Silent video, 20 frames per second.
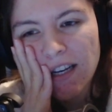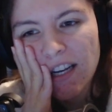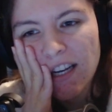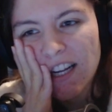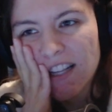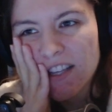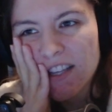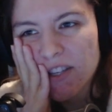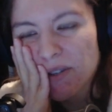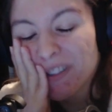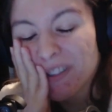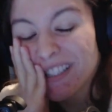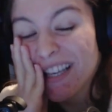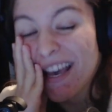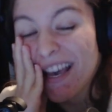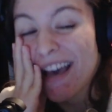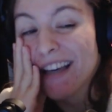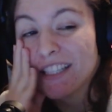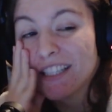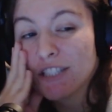And then there was the
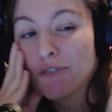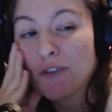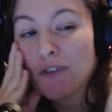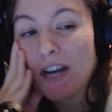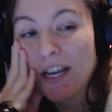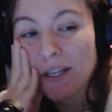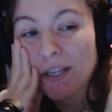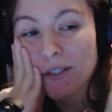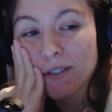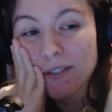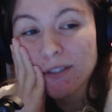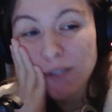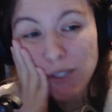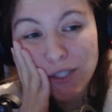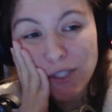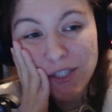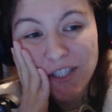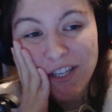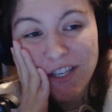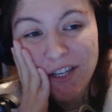
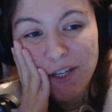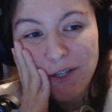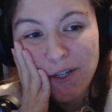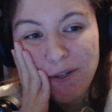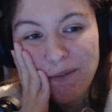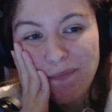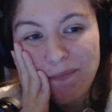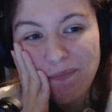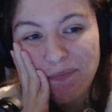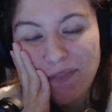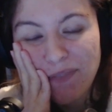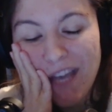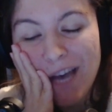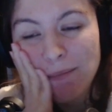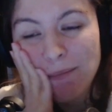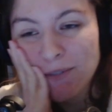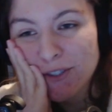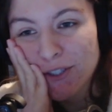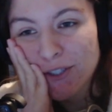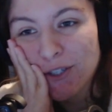X-Files
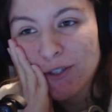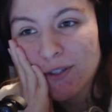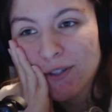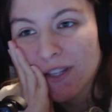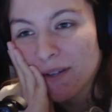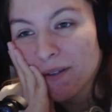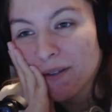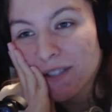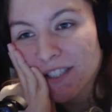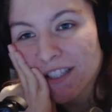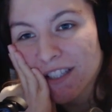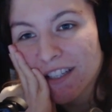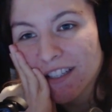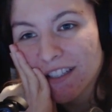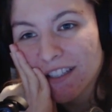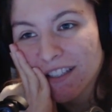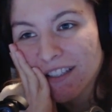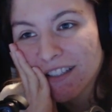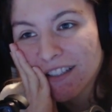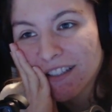episode that was
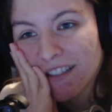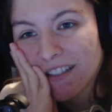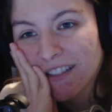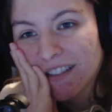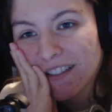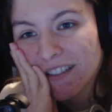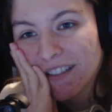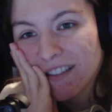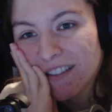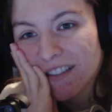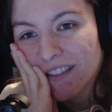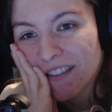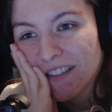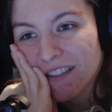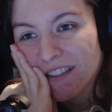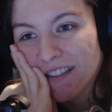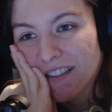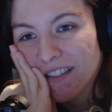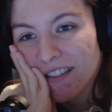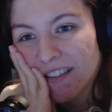like,
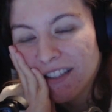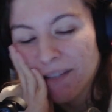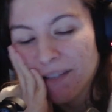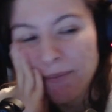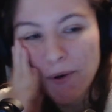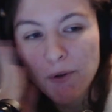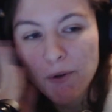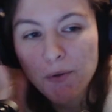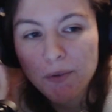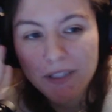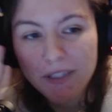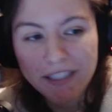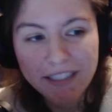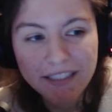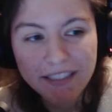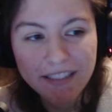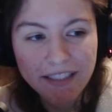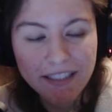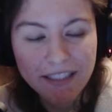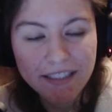they both were like
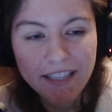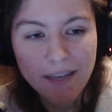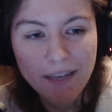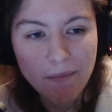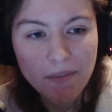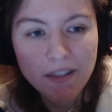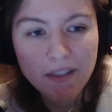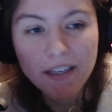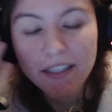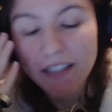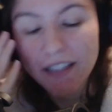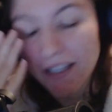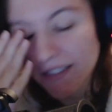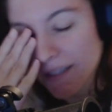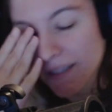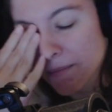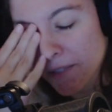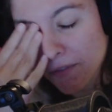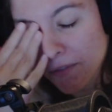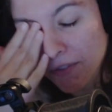the same thing
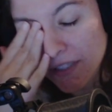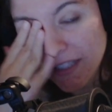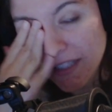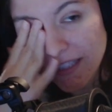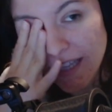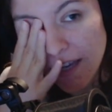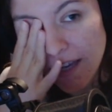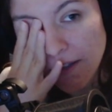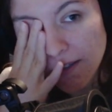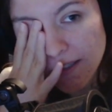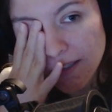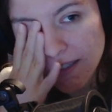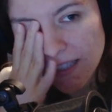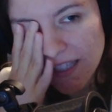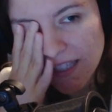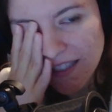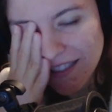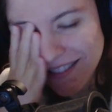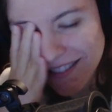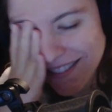except different scales.
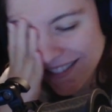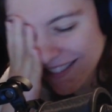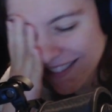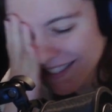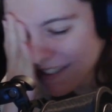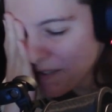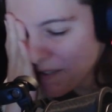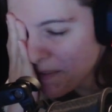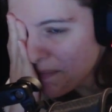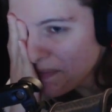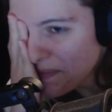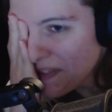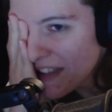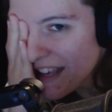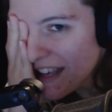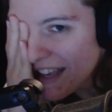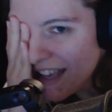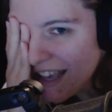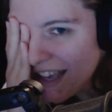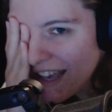
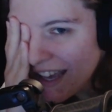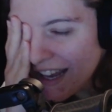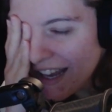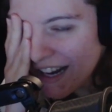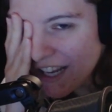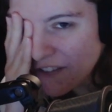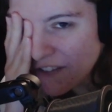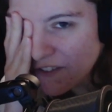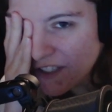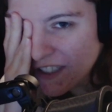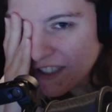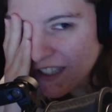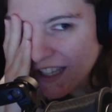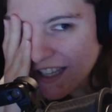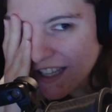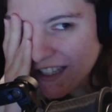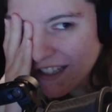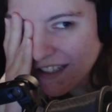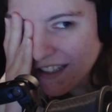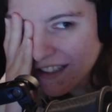And I feel
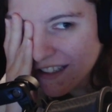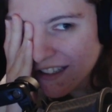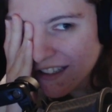like